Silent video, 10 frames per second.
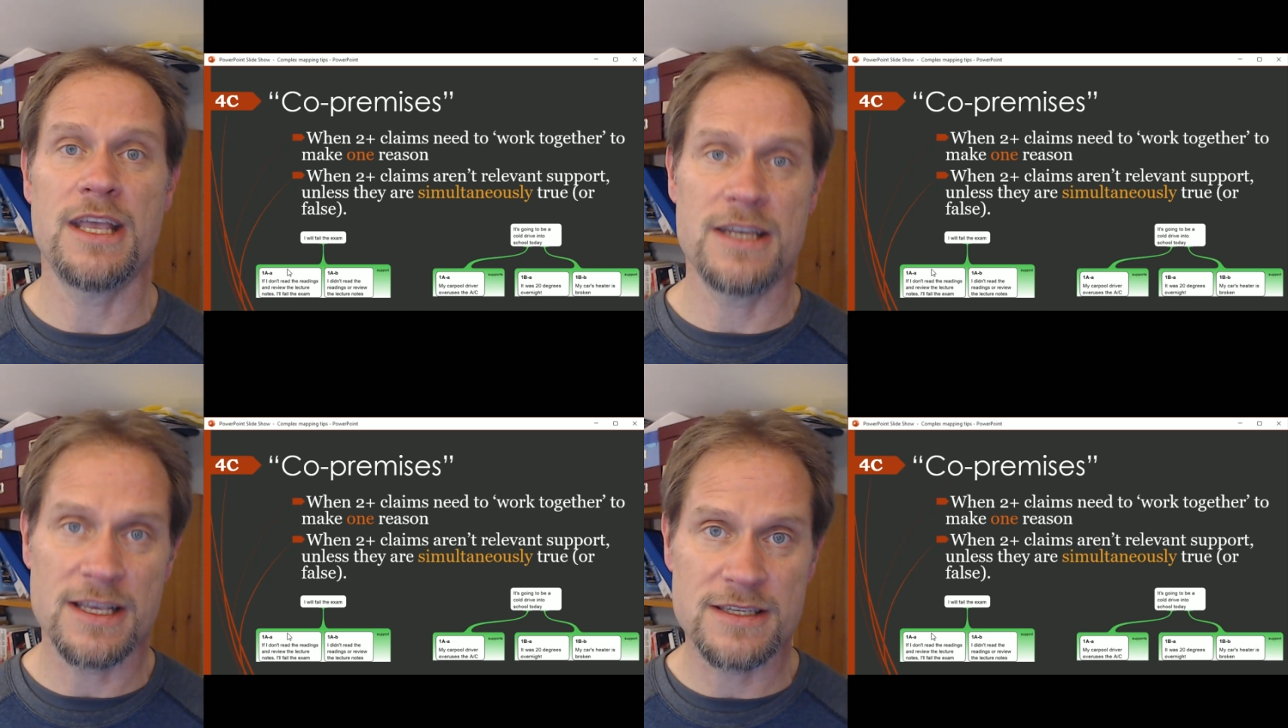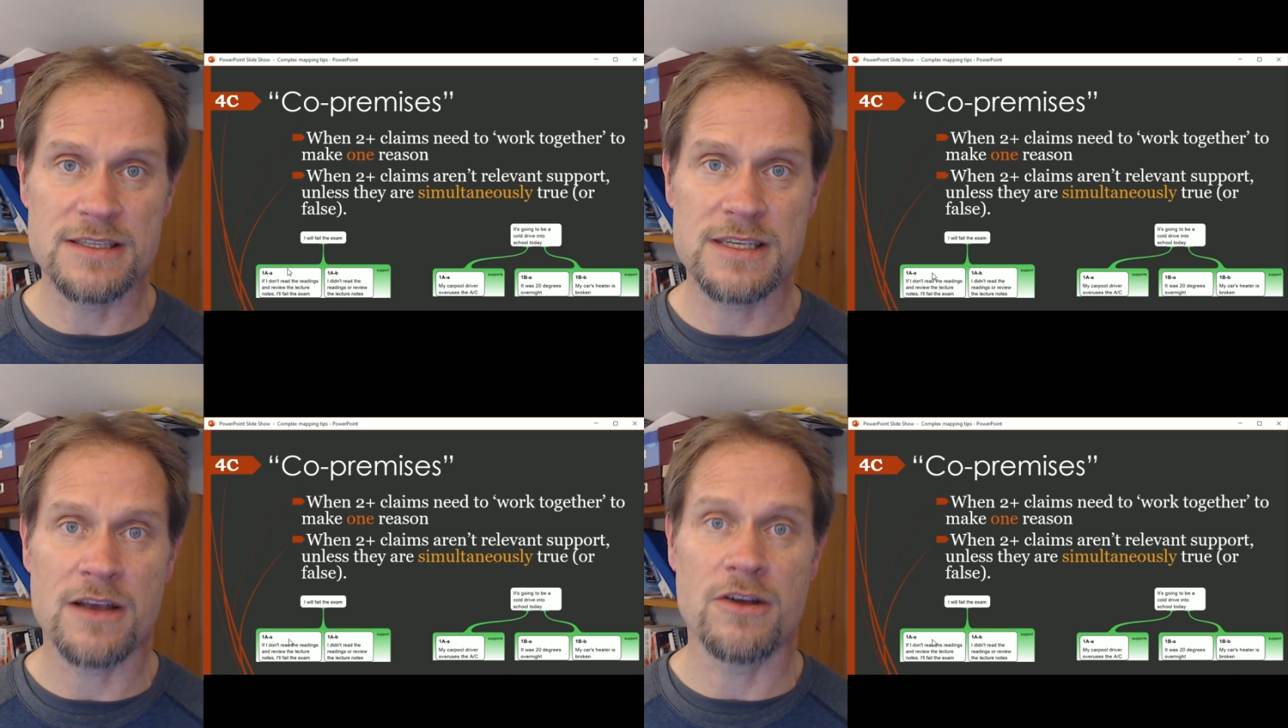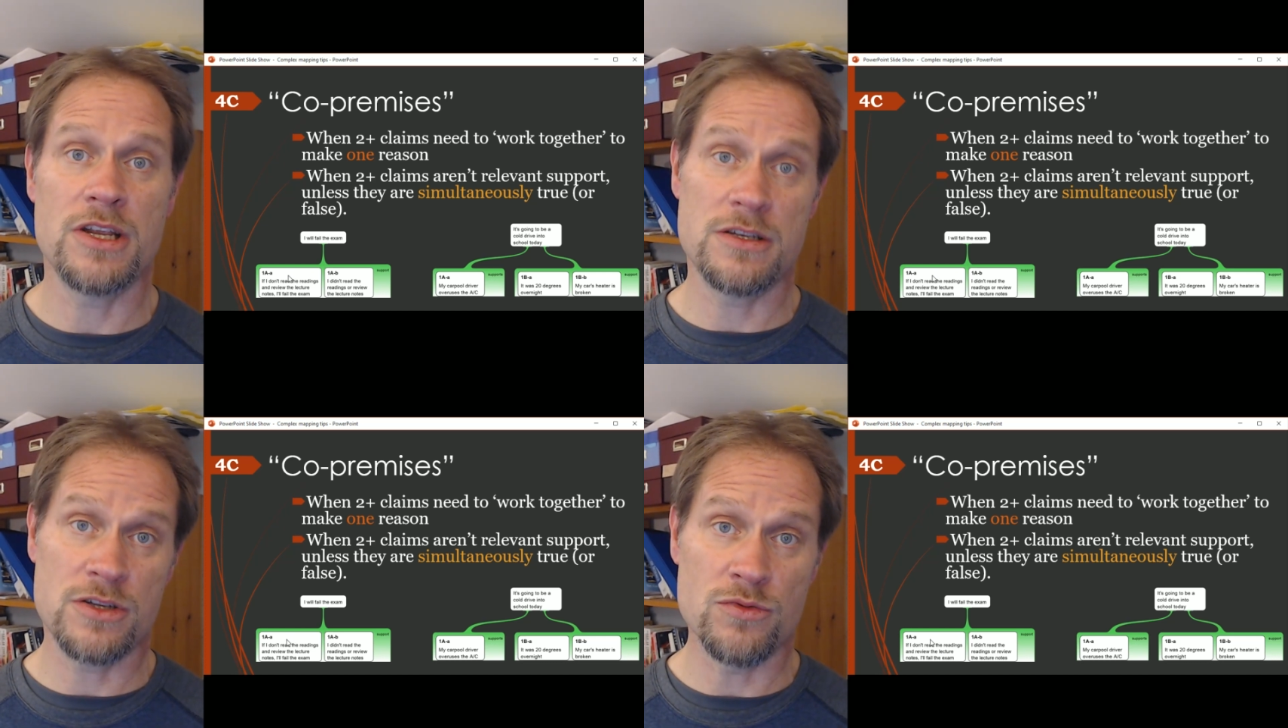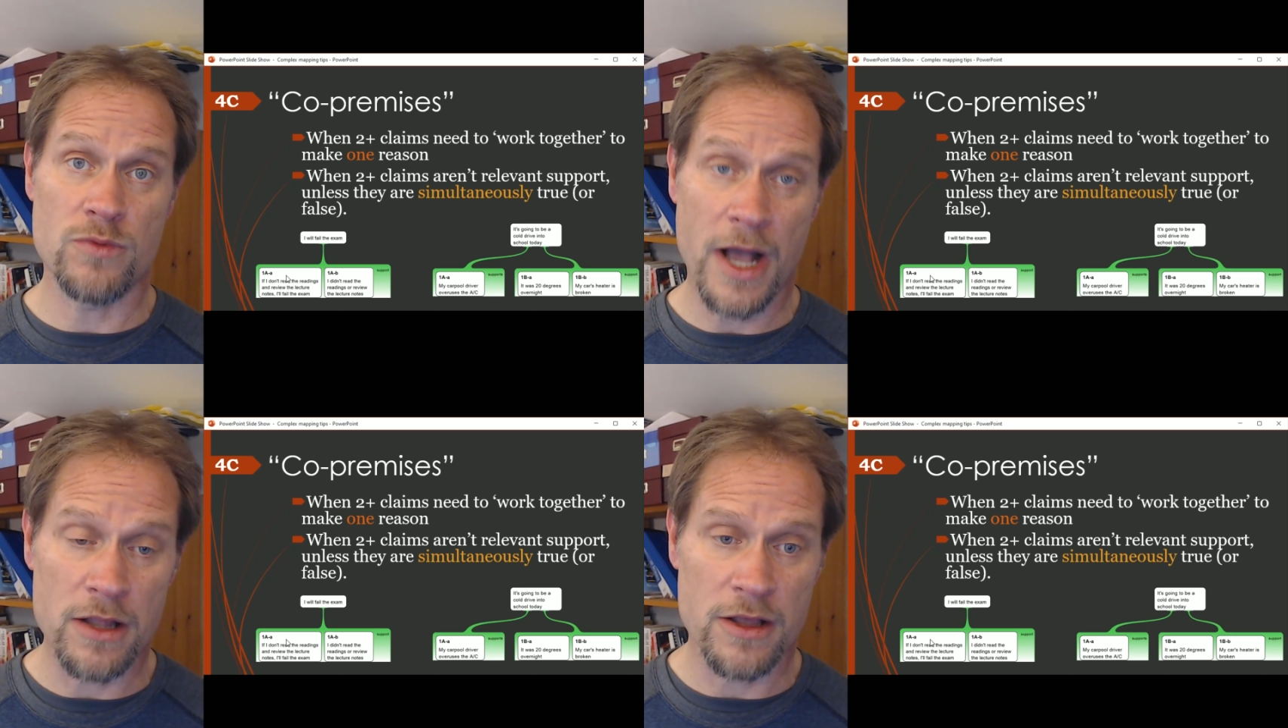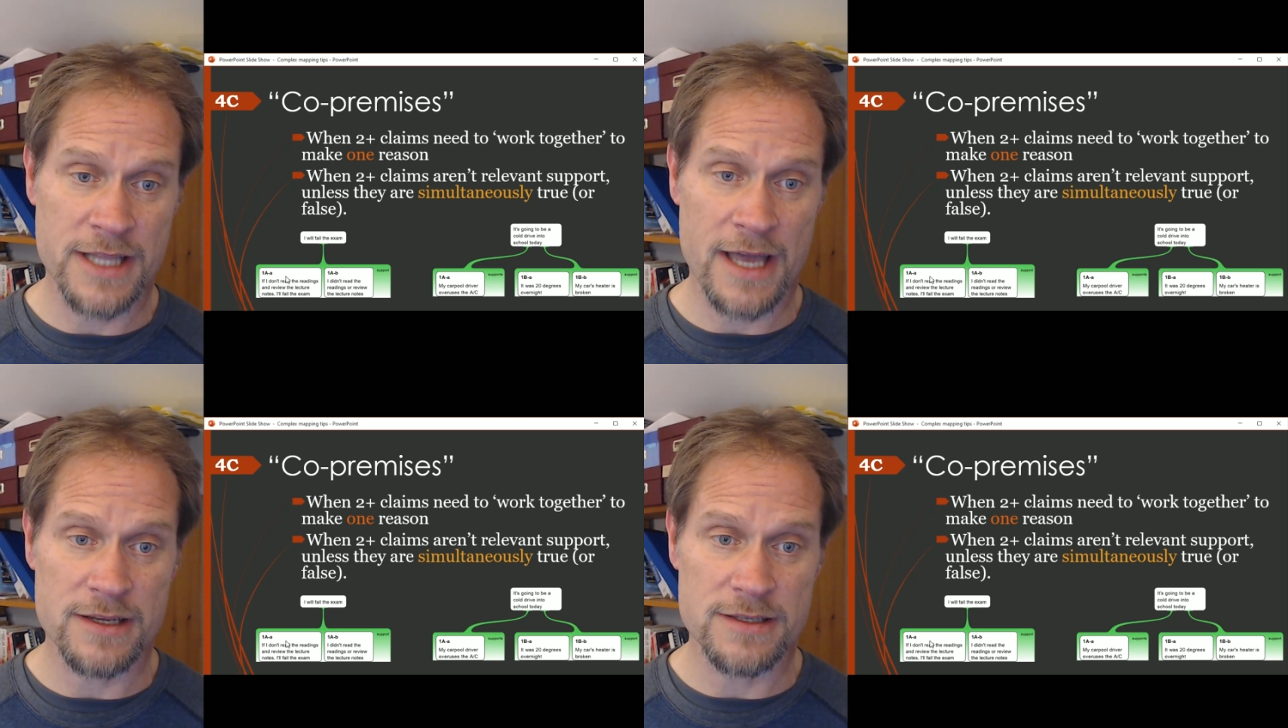necessary to do well on that
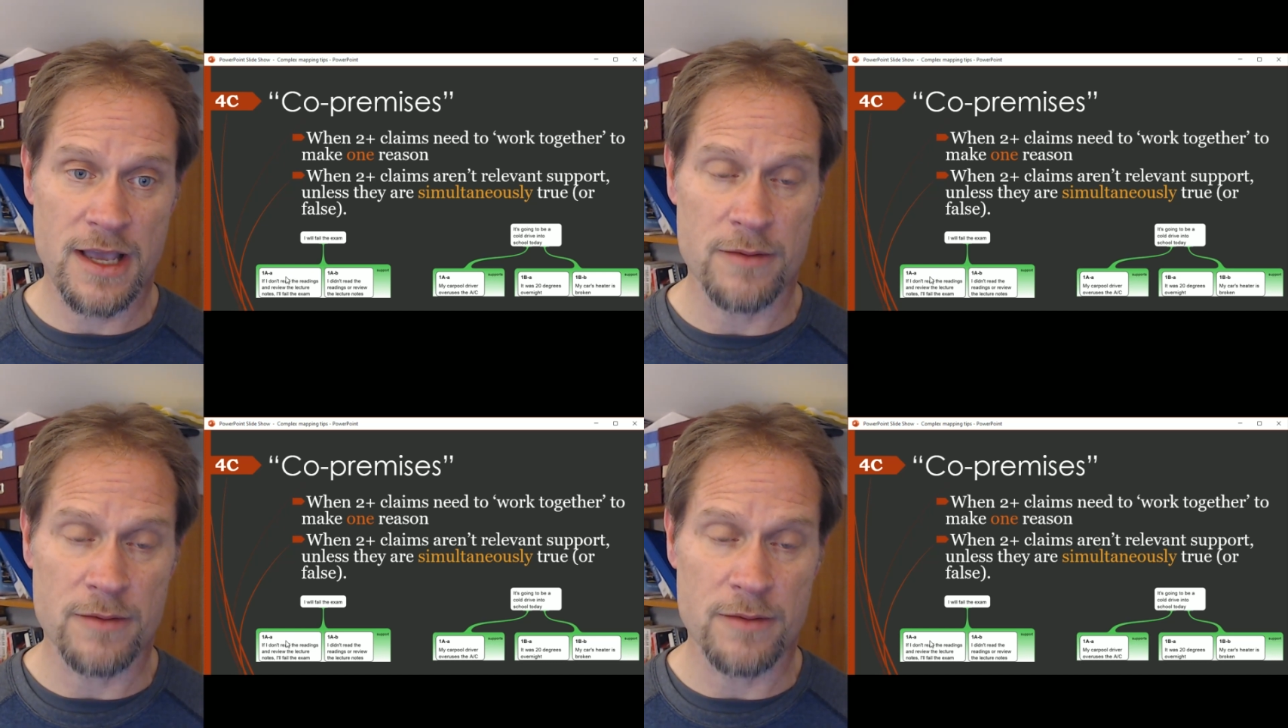exam.